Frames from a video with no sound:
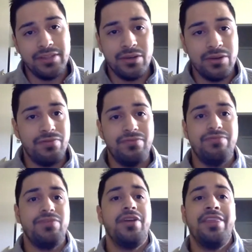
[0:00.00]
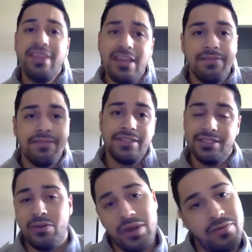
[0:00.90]
And so, if you're a thief, this is
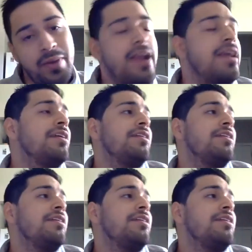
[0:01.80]
the way you pay it.